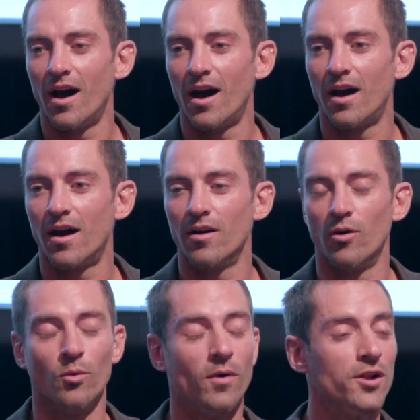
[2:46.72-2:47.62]

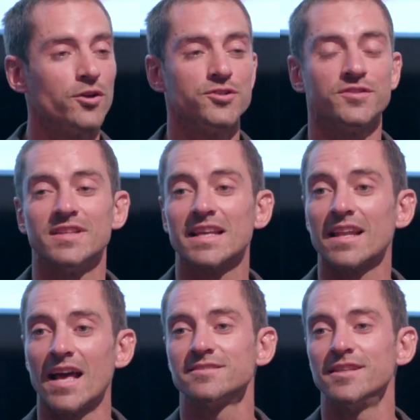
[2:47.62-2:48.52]
why not just the
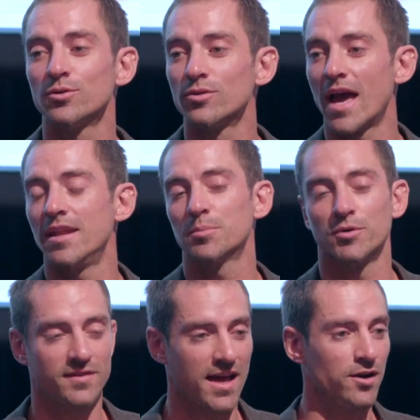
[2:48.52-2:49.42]
classic organic
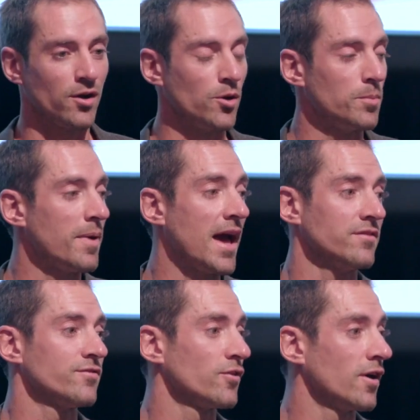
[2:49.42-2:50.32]
potato
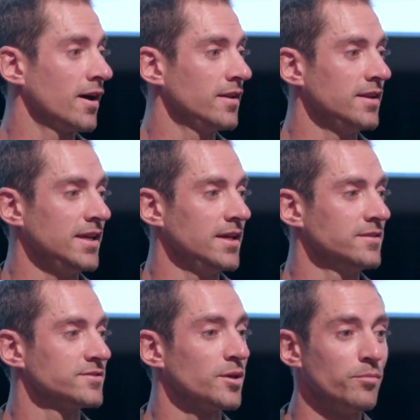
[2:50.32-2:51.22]
pan-fried
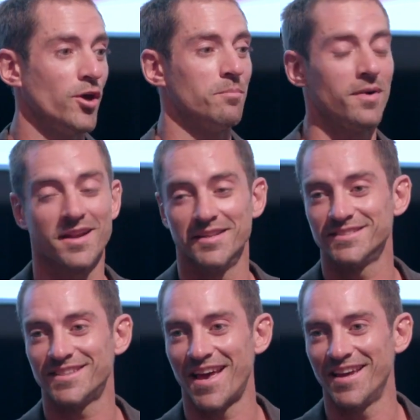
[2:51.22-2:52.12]
in some burnt butter
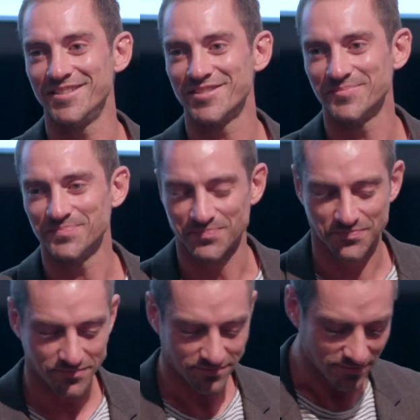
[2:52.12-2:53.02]
and sage.
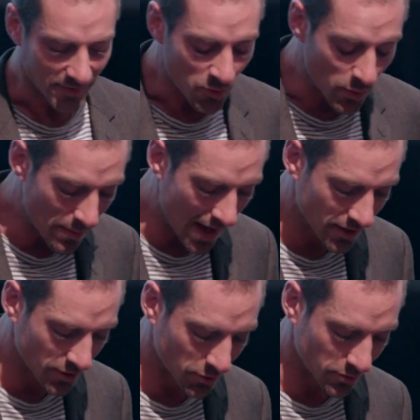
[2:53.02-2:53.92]
We
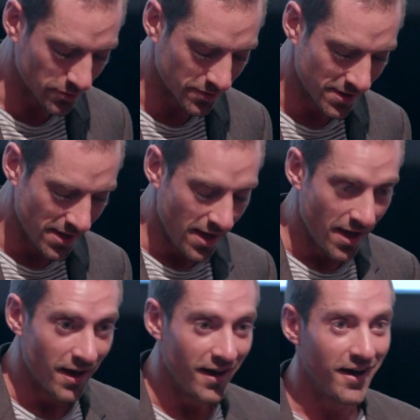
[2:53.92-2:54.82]
make it all.
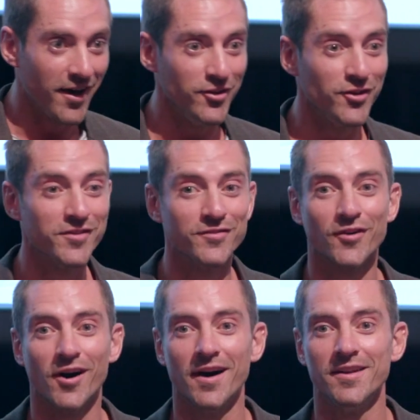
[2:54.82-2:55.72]
You can
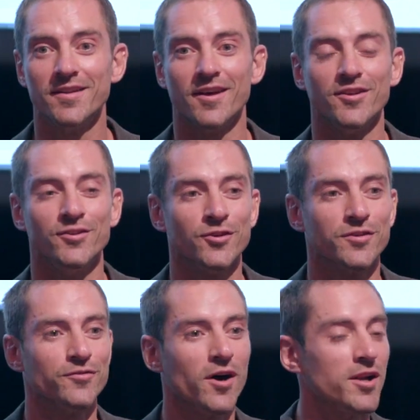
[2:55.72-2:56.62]
find
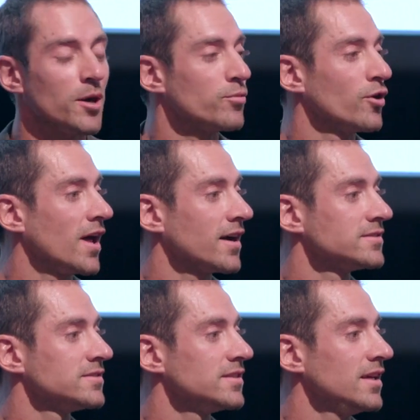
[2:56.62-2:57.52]
our
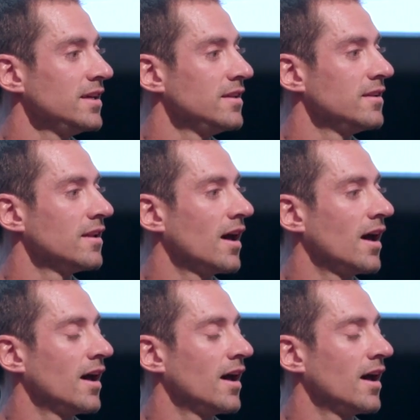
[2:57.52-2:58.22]
products in